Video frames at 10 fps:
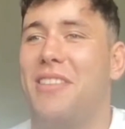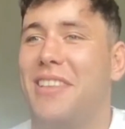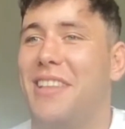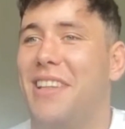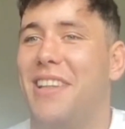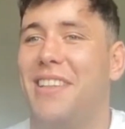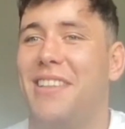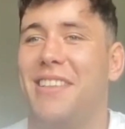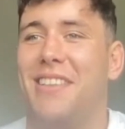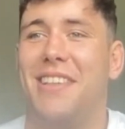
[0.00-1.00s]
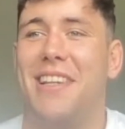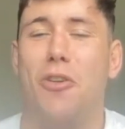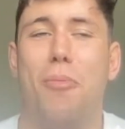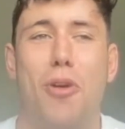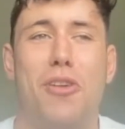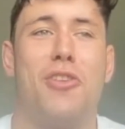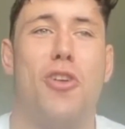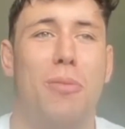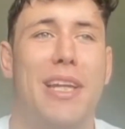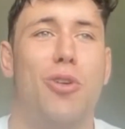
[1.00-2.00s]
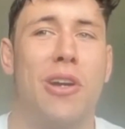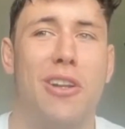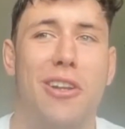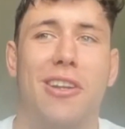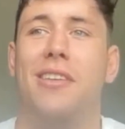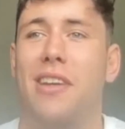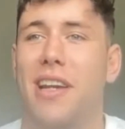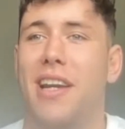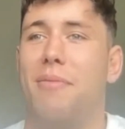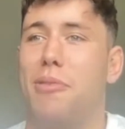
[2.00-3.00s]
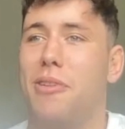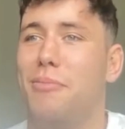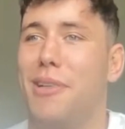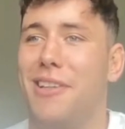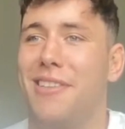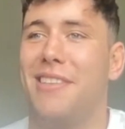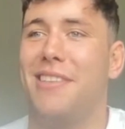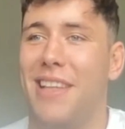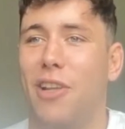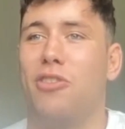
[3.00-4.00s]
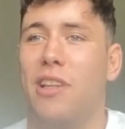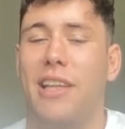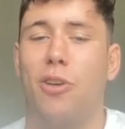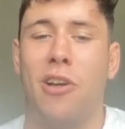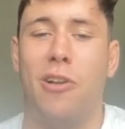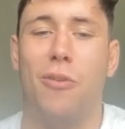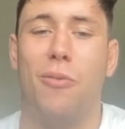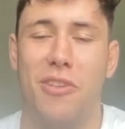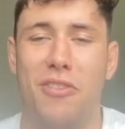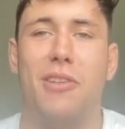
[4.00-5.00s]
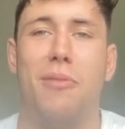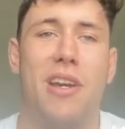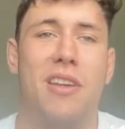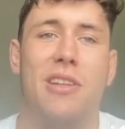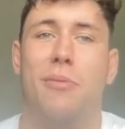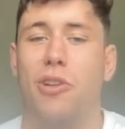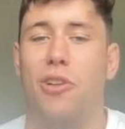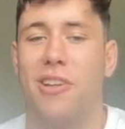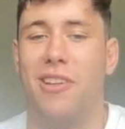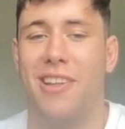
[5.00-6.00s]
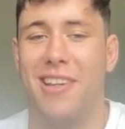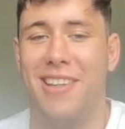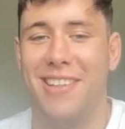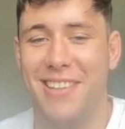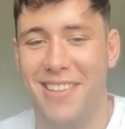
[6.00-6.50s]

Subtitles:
Like, I know boys call him Leo Cullen at Edinburgh because he looks like Leo Cullen, which isn't the best celebrity look I look at.